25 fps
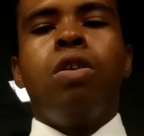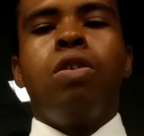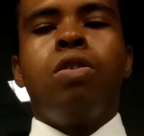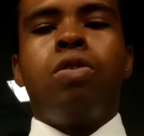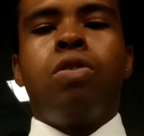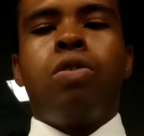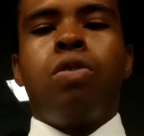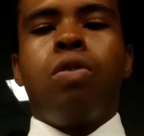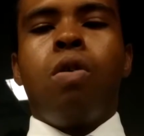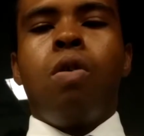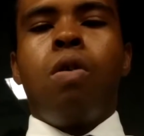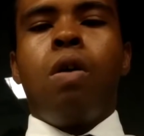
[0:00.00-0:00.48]

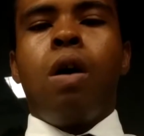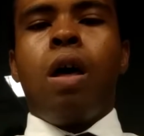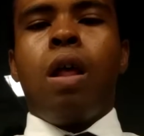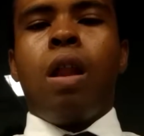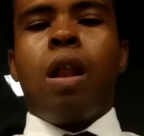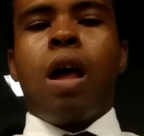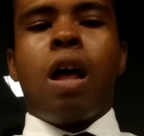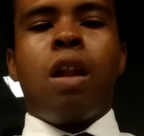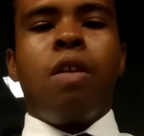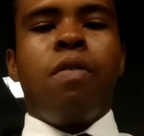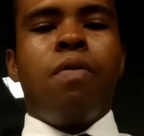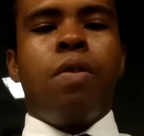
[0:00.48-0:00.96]
So a
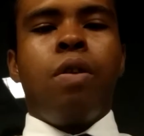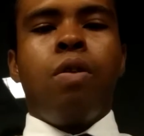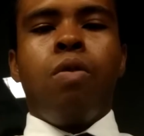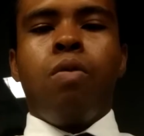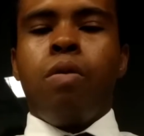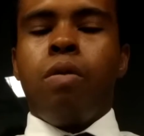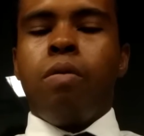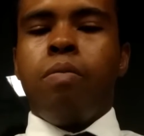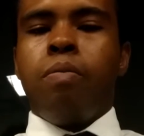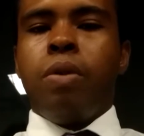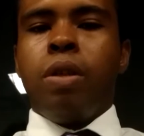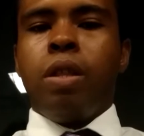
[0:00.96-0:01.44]
lot of it
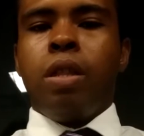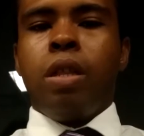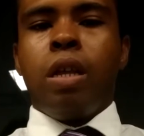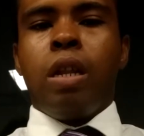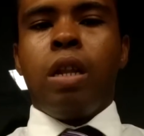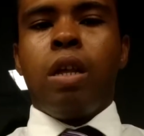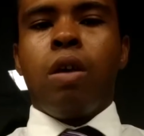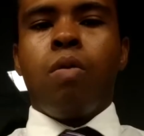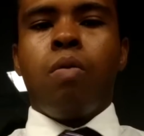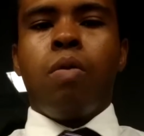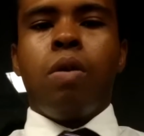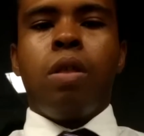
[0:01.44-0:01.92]
will be
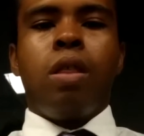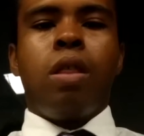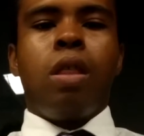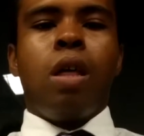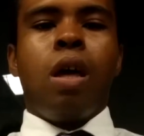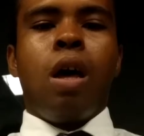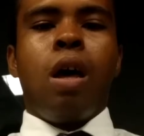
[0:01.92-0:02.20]
dealing with